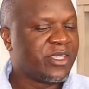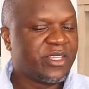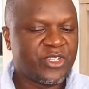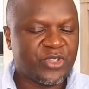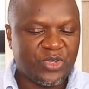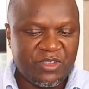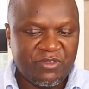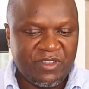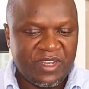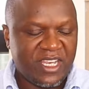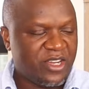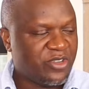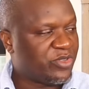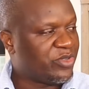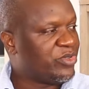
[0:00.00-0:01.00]
So even
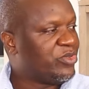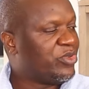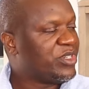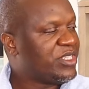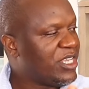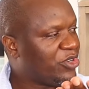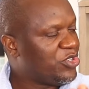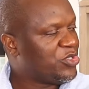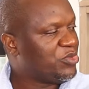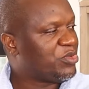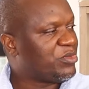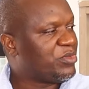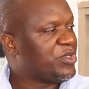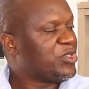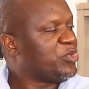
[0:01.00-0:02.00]
now, what they're going to
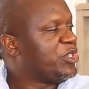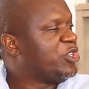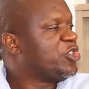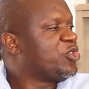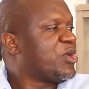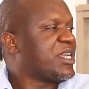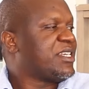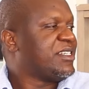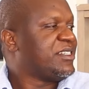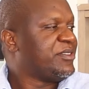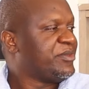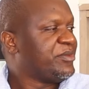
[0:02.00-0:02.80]
propose will not work.